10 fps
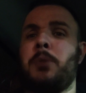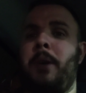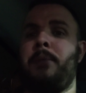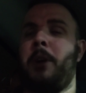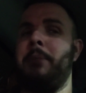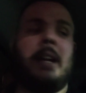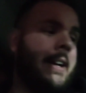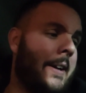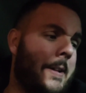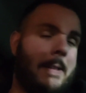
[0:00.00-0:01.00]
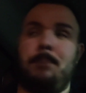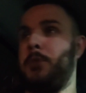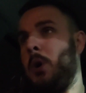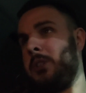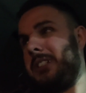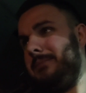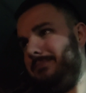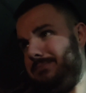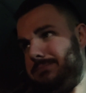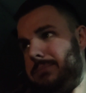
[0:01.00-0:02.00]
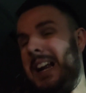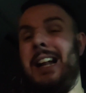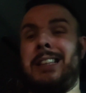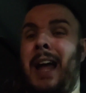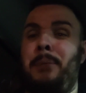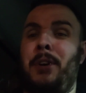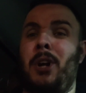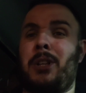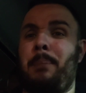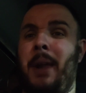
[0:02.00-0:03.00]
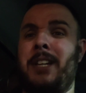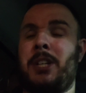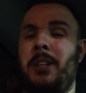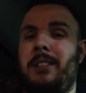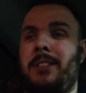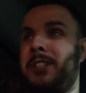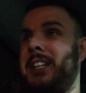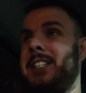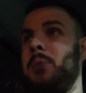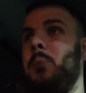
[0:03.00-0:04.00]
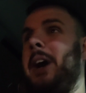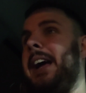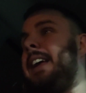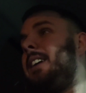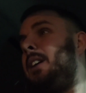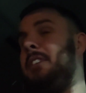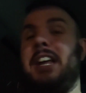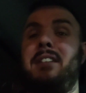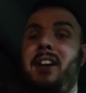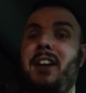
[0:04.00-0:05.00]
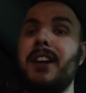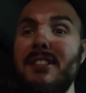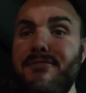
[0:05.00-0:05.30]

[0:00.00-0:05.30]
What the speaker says: away from me, so it's definitely not the place to sit and work of an evening.